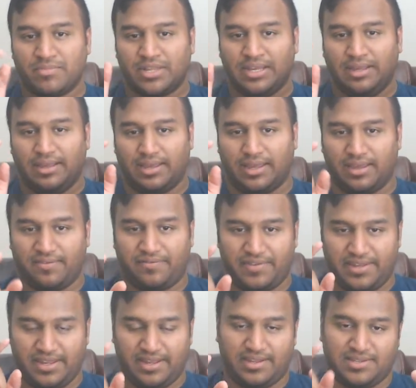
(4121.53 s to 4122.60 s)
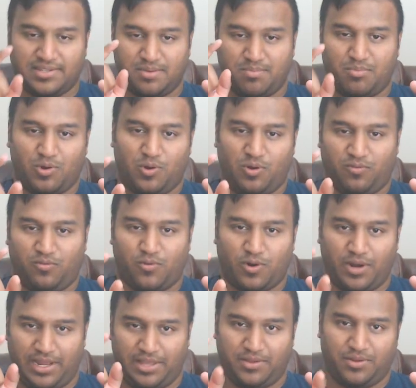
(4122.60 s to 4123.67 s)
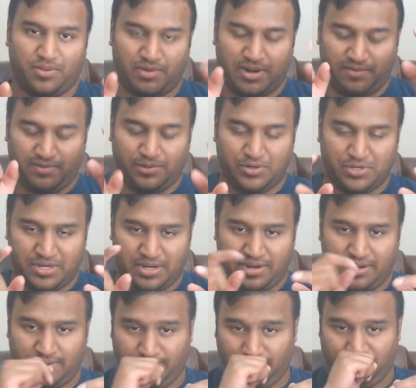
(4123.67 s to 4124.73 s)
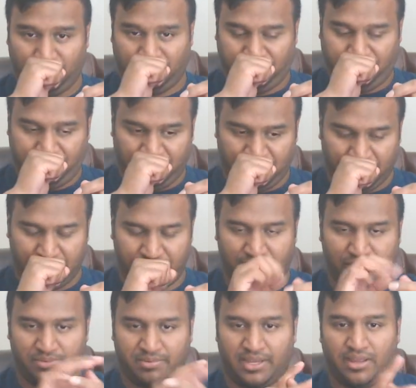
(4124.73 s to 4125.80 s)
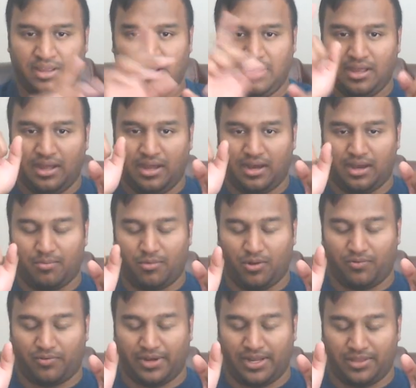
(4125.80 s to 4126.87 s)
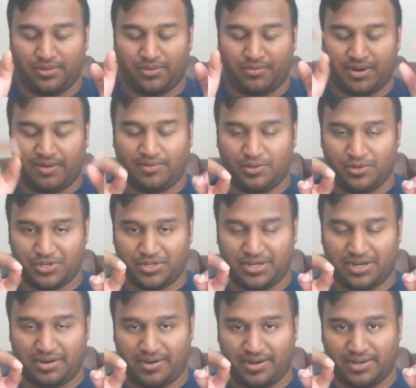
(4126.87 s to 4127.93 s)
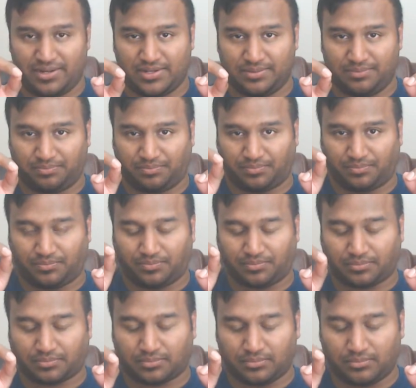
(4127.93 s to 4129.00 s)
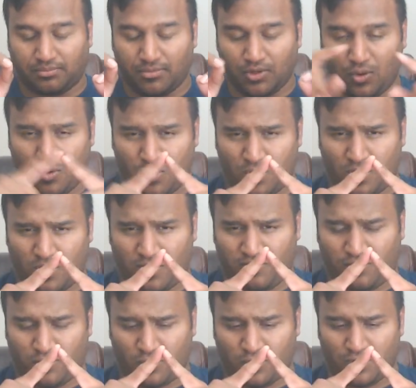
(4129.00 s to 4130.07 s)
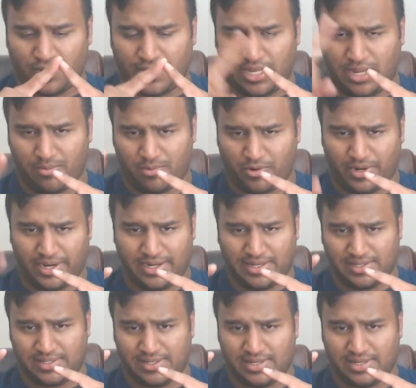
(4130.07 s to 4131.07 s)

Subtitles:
If he is a mole for either the revolutionary, a mole for either the revolutionaries or for the Marines,